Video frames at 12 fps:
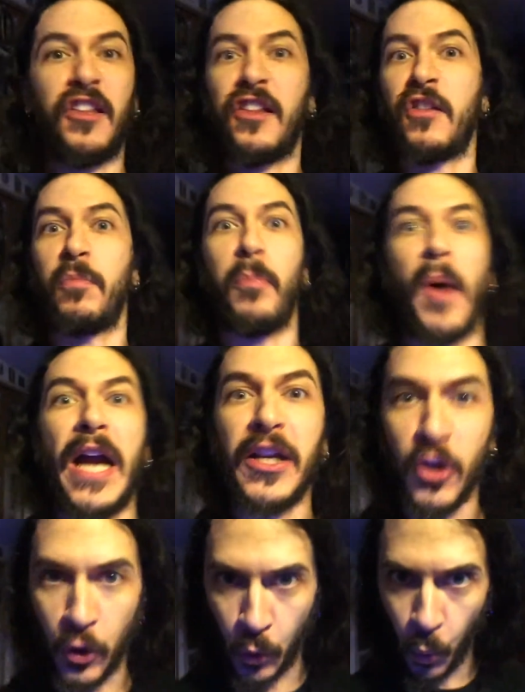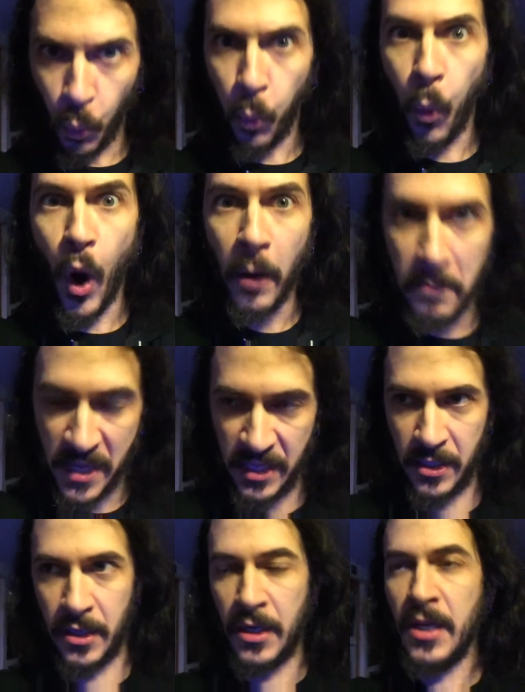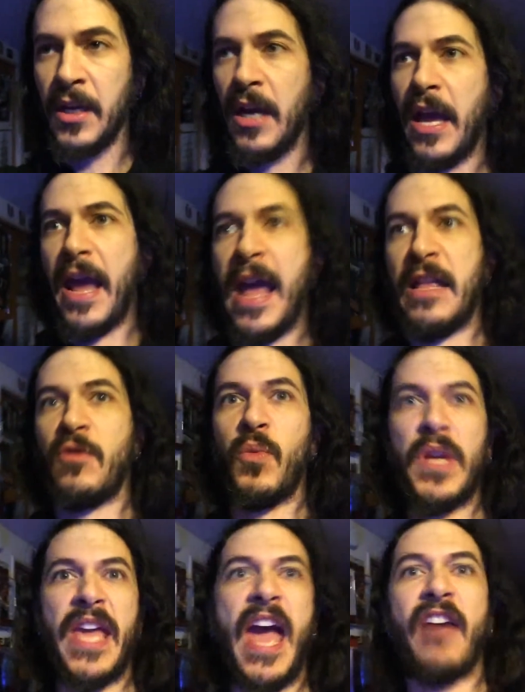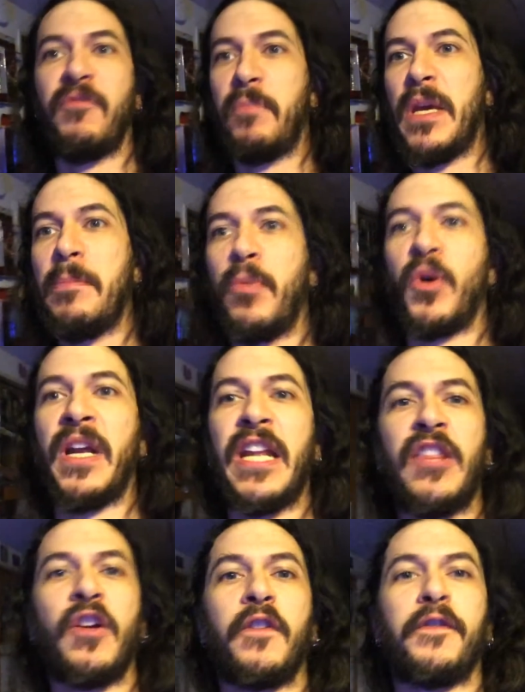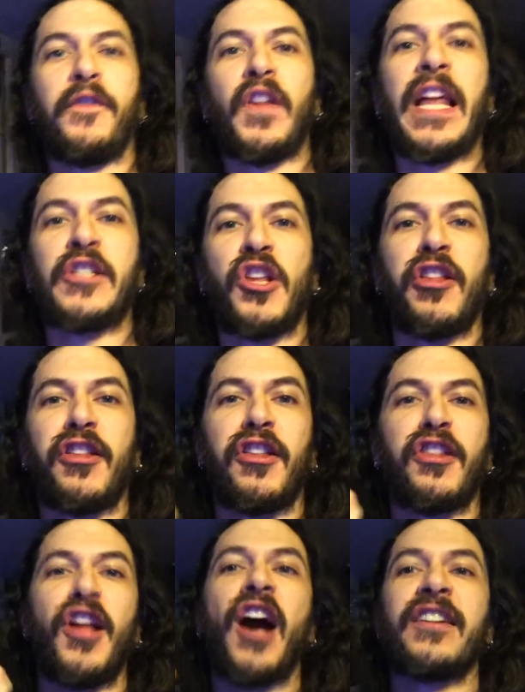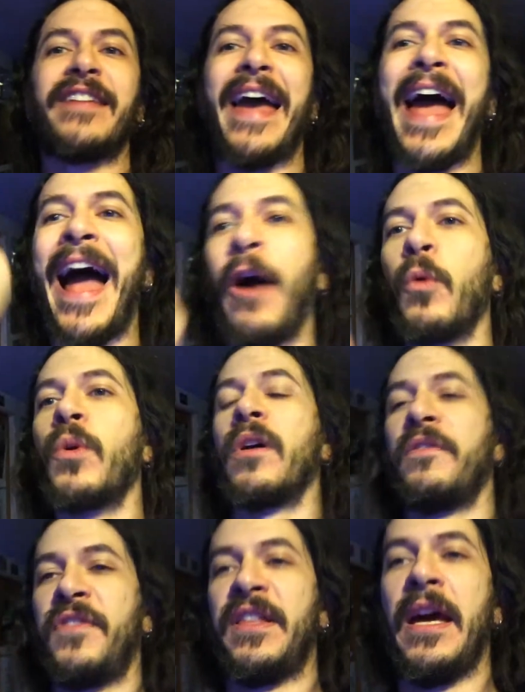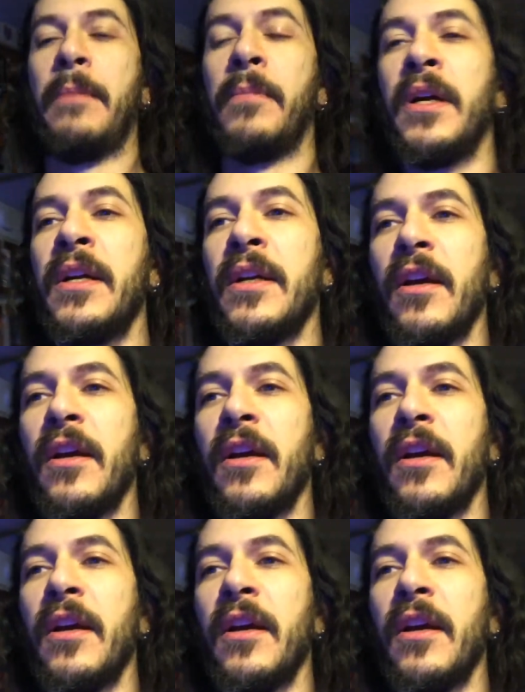spider woman, and we have people getting their flesh sucked out of them.